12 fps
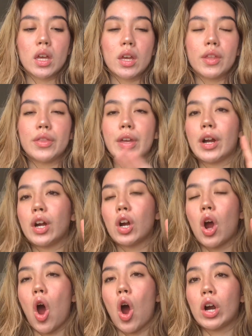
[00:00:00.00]
There
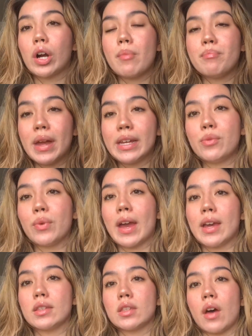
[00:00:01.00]
are many
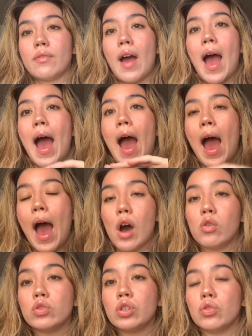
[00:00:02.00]
ways of
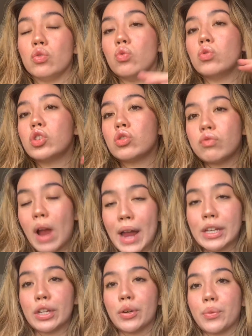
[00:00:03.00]
how to
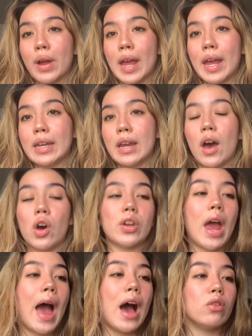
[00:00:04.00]
track your weight, on
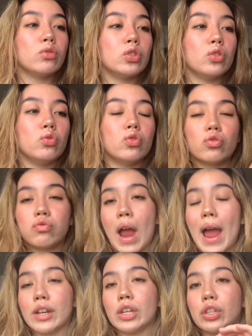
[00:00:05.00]
how to
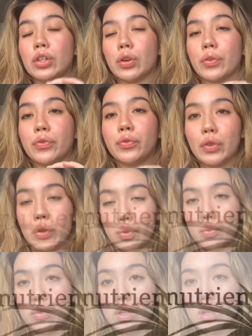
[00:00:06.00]
track your food.